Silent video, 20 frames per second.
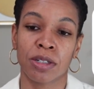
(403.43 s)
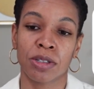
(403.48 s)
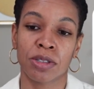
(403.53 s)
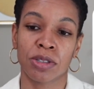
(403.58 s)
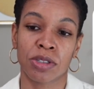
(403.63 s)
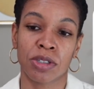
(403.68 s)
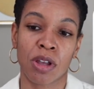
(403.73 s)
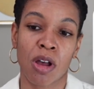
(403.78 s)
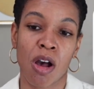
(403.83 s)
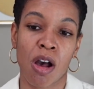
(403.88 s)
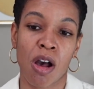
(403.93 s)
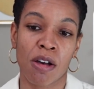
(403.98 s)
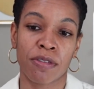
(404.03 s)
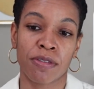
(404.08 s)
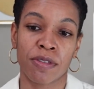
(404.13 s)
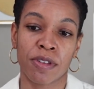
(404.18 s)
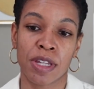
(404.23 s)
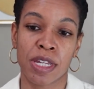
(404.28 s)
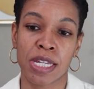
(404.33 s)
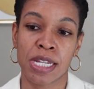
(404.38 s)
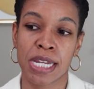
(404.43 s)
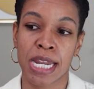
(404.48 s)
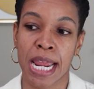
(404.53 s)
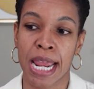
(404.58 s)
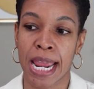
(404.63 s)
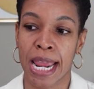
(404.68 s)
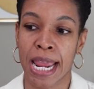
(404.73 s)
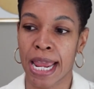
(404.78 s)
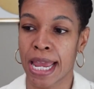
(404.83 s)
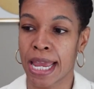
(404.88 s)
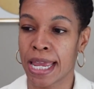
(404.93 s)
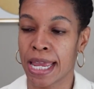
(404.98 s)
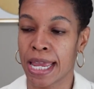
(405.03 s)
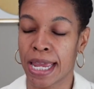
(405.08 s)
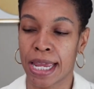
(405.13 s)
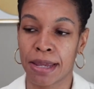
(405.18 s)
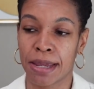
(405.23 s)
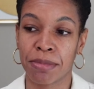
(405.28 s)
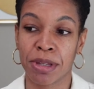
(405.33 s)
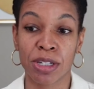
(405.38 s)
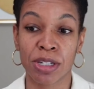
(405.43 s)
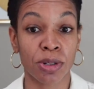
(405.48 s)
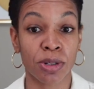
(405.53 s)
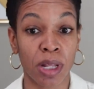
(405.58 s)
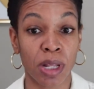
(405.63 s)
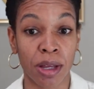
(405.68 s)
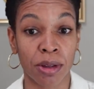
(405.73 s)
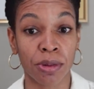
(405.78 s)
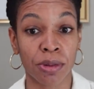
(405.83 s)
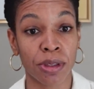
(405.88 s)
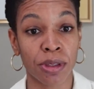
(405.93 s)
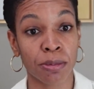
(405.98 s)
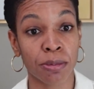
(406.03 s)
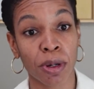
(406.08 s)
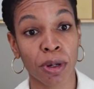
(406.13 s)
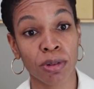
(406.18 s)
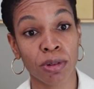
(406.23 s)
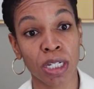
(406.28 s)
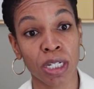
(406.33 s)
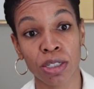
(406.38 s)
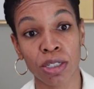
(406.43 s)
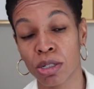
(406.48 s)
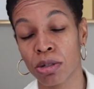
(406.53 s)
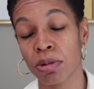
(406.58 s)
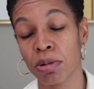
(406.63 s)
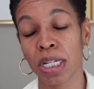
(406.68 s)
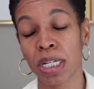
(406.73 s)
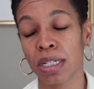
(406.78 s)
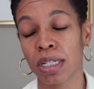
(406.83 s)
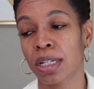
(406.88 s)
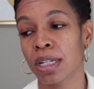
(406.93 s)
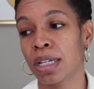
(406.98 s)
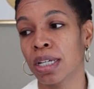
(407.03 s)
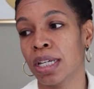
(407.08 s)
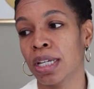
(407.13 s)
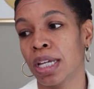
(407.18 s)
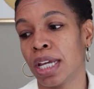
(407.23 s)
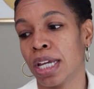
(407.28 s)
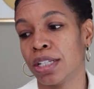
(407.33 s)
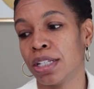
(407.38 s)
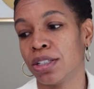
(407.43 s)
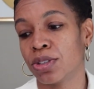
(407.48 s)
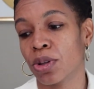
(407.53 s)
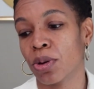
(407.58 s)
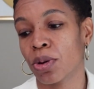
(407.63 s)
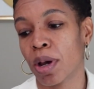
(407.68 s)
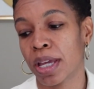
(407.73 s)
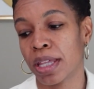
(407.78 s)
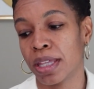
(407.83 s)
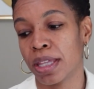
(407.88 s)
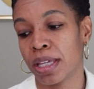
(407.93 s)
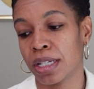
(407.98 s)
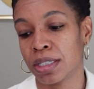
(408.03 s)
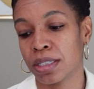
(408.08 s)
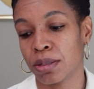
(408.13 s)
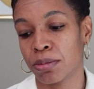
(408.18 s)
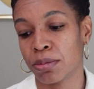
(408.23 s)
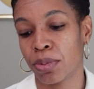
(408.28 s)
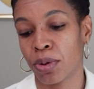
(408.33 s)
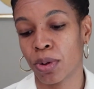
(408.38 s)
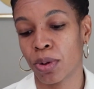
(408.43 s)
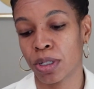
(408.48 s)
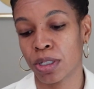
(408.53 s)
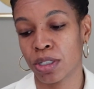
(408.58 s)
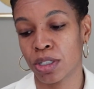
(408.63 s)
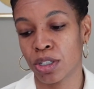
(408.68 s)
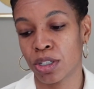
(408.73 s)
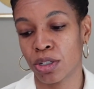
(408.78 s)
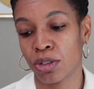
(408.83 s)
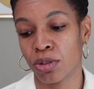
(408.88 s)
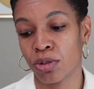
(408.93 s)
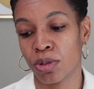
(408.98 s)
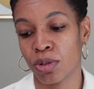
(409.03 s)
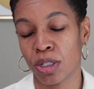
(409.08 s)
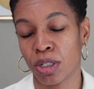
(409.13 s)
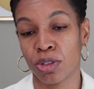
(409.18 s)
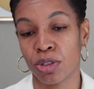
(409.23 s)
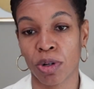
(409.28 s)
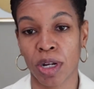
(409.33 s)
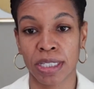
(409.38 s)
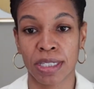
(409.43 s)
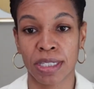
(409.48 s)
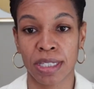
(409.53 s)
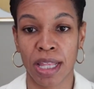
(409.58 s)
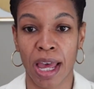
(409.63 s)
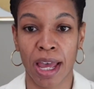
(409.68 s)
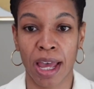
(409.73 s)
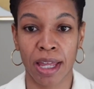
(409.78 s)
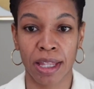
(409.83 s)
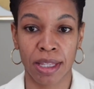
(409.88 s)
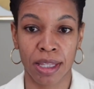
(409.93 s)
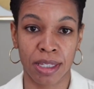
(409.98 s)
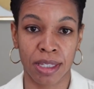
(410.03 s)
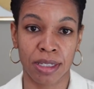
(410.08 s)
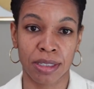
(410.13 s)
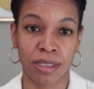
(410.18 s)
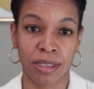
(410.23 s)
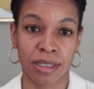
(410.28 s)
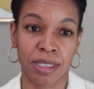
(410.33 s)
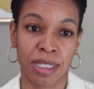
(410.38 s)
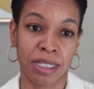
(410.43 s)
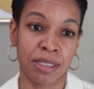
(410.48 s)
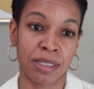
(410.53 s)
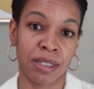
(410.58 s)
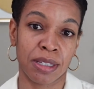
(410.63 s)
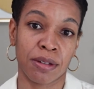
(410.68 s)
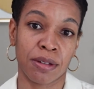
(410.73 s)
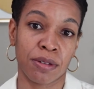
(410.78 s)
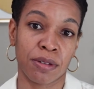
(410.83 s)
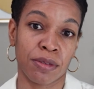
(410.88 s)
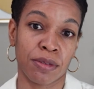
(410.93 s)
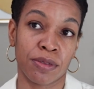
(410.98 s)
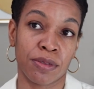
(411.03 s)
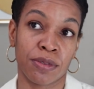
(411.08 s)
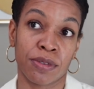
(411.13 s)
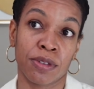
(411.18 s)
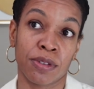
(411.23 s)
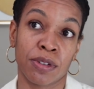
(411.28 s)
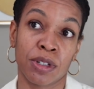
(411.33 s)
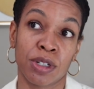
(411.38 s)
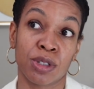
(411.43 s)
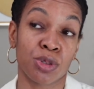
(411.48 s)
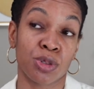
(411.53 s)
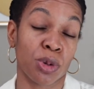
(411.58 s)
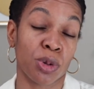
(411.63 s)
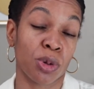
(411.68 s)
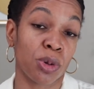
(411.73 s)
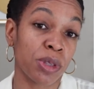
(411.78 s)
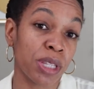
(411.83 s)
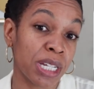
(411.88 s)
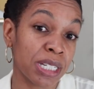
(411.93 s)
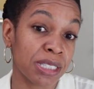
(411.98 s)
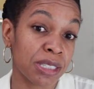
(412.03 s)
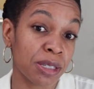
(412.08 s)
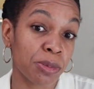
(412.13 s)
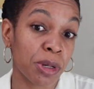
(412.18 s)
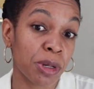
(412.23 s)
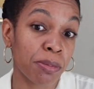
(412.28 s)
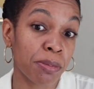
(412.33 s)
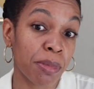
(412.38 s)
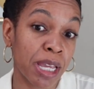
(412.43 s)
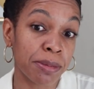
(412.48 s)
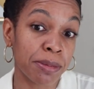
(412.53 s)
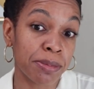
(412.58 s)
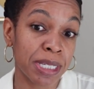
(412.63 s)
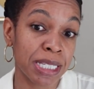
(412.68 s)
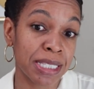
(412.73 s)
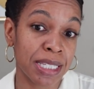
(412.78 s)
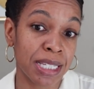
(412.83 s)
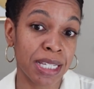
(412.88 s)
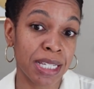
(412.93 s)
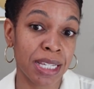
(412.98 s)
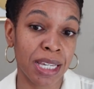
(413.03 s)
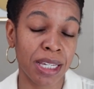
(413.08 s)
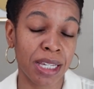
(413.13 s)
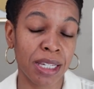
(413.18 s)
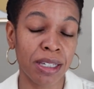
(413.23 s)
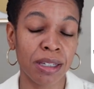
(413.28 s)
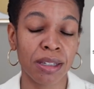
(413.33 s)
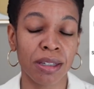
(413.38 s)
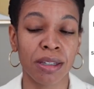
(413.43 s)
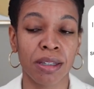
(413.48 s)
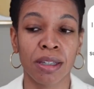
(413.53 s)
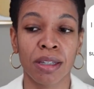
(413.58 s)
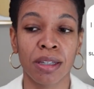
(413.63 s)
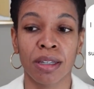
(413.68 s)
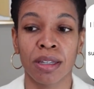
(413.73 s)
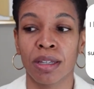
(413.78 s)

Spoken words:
There's often a mental health component to it. And so I think it's important to address that, the sense of control that someone might be seeking,